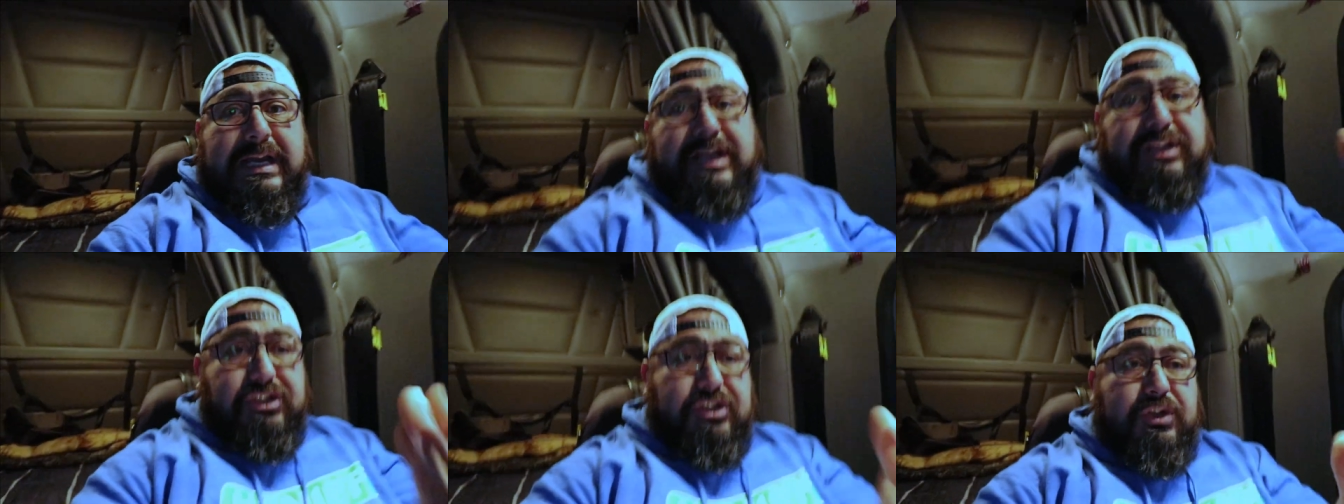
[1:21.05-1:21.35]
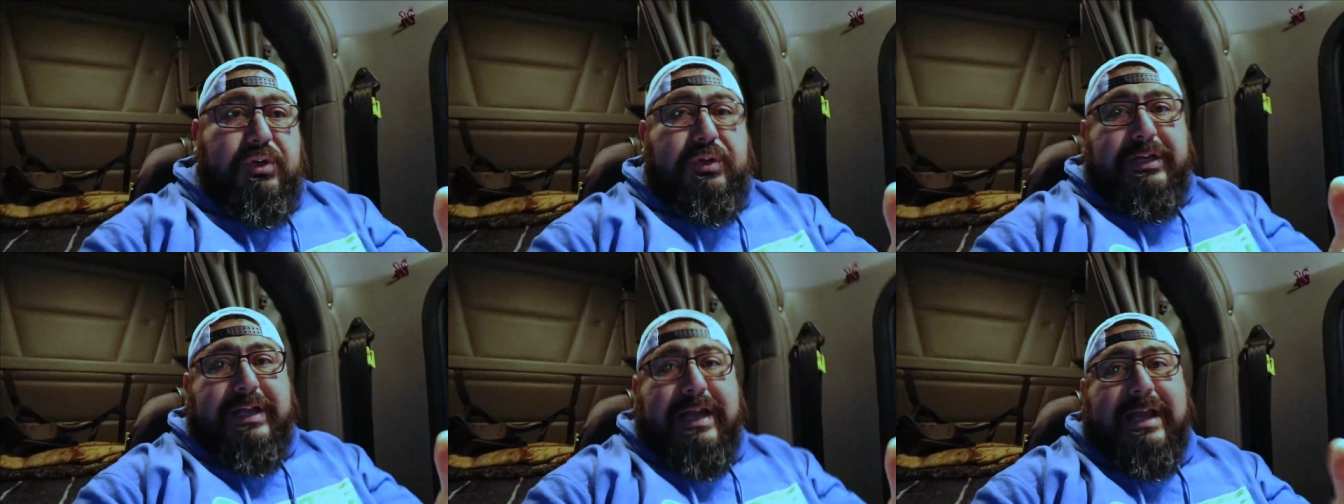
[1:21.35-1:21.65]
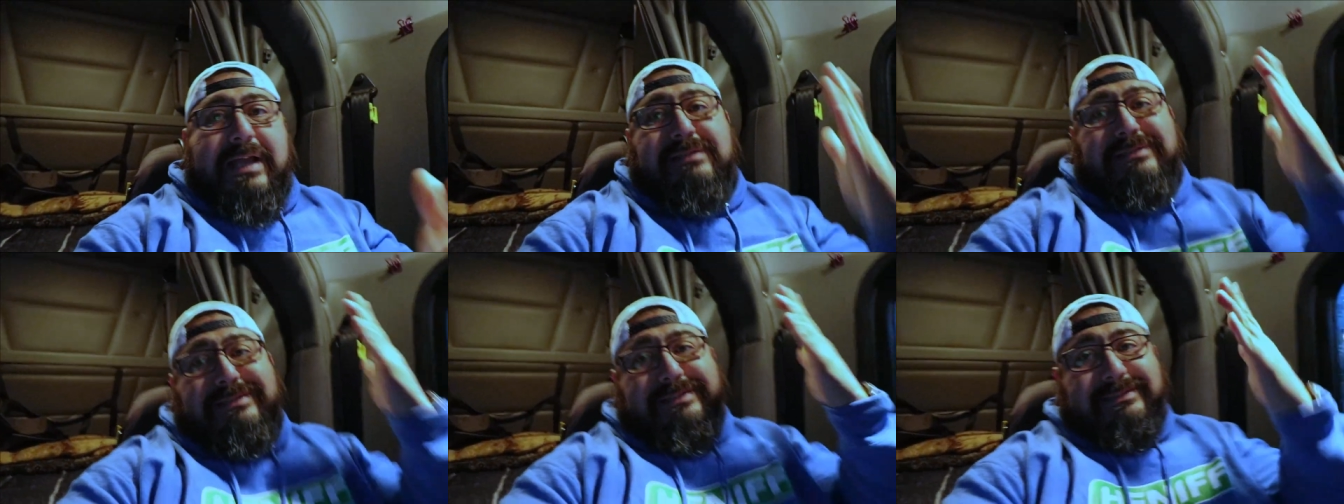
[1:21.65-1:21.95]
can show you
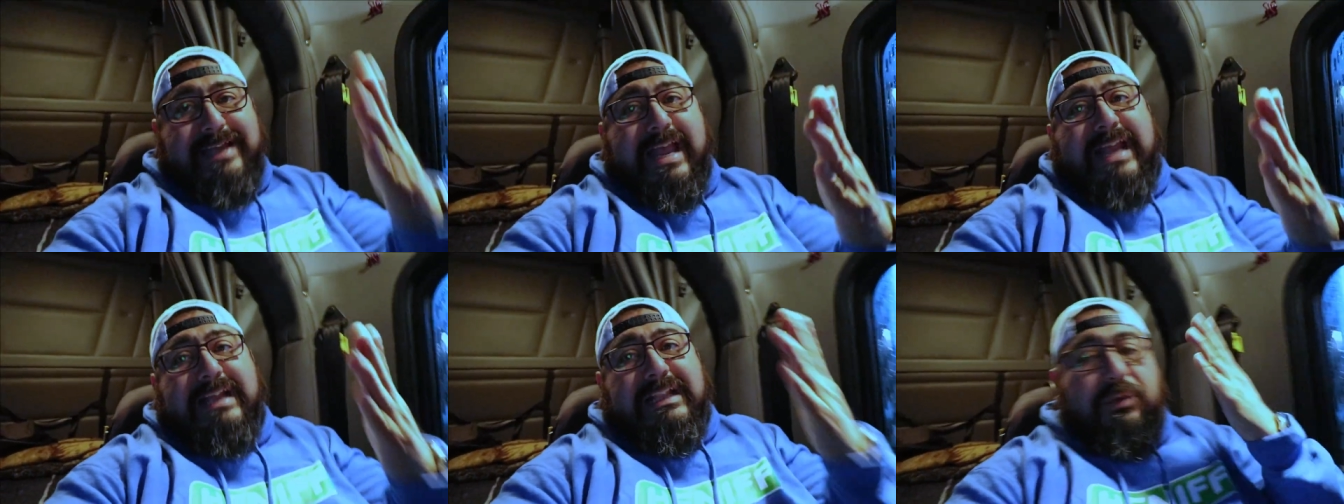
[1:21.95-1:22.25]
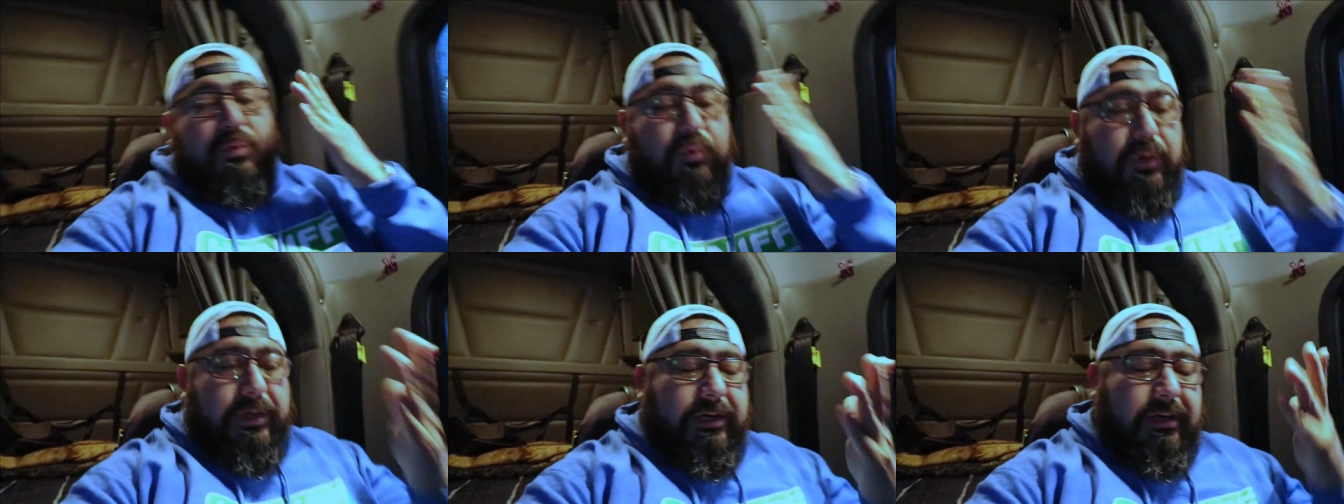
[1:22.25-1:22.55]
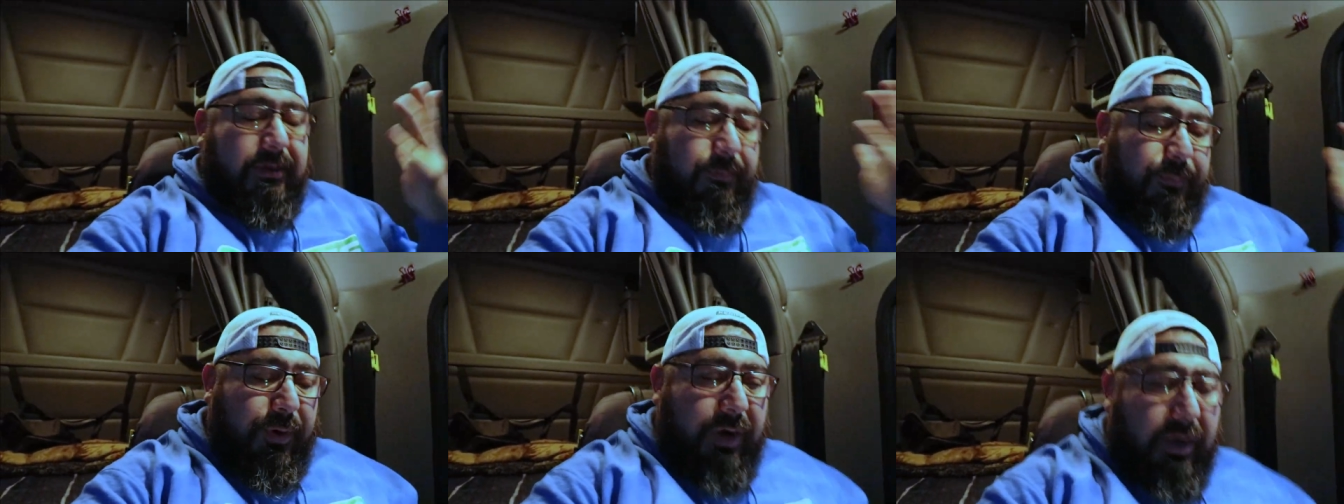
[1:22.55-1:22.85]
guys exactly what a
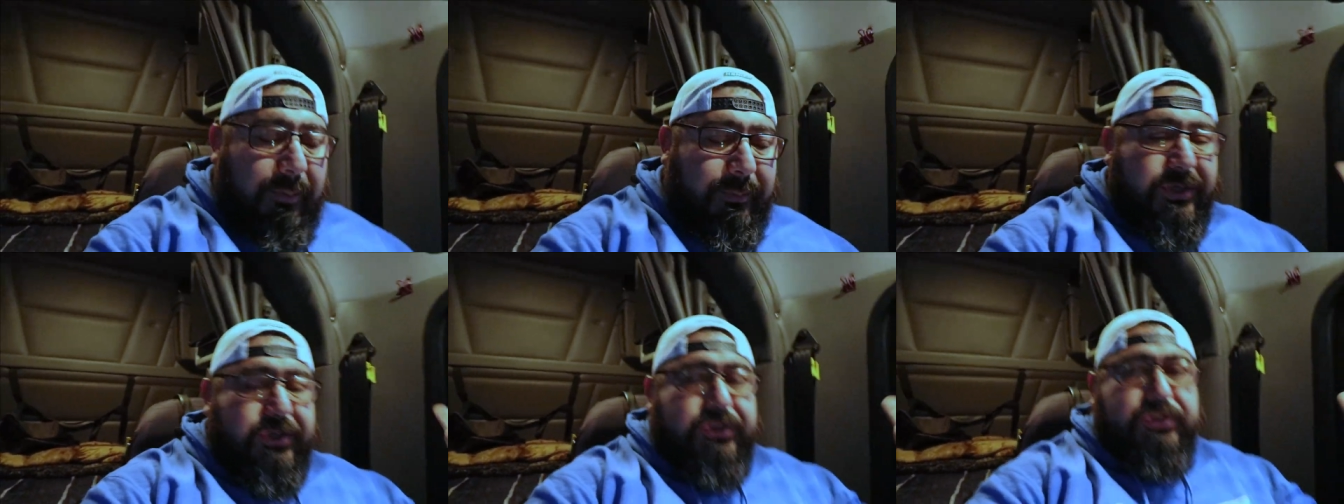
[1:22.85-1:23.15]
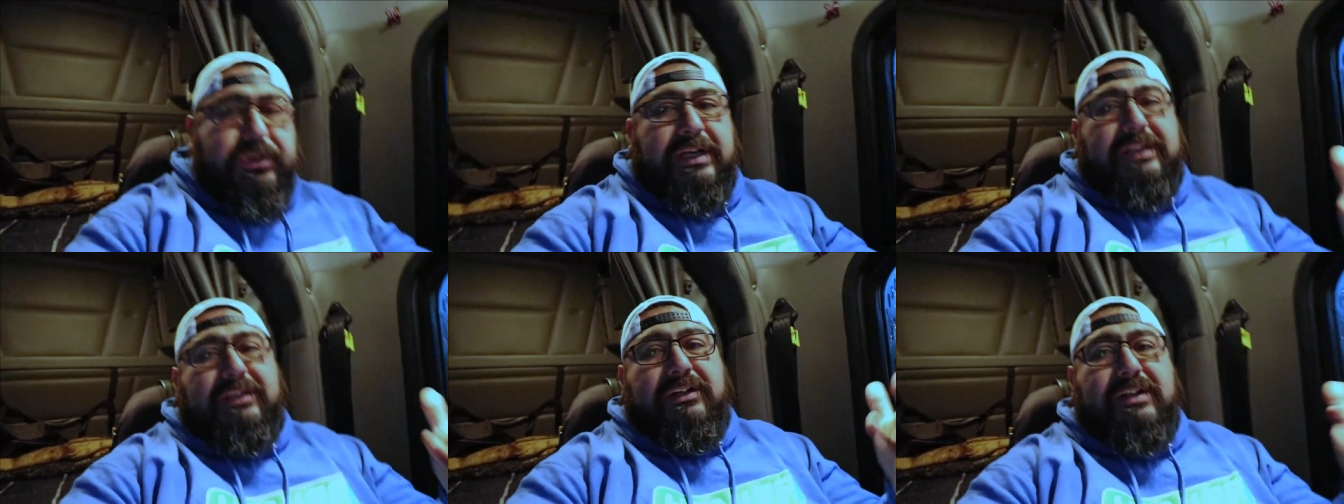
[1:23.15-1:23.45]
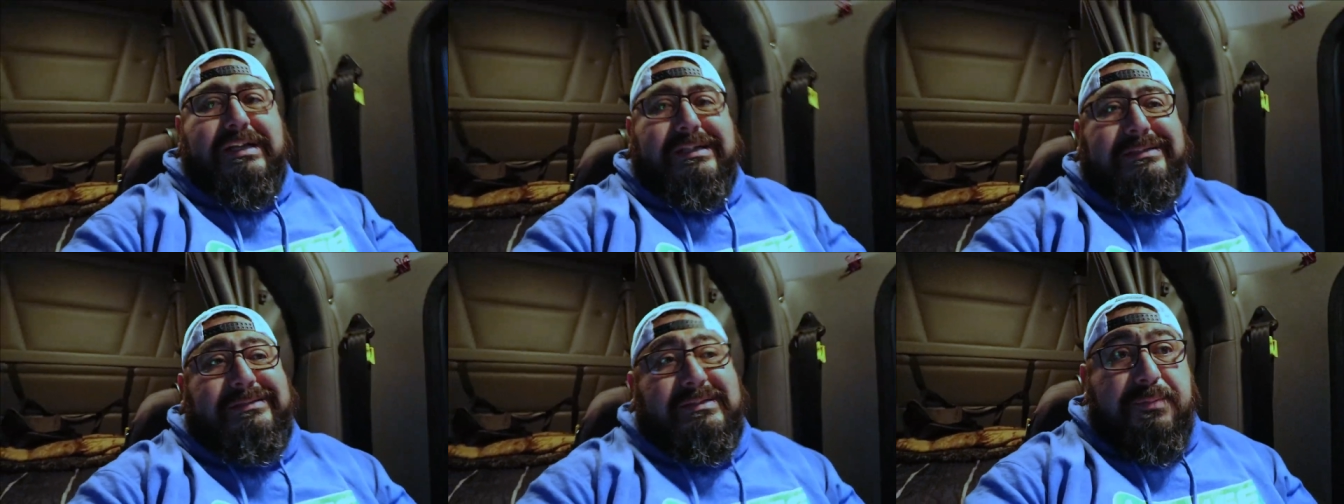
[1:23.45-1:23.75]
compartment trailer is.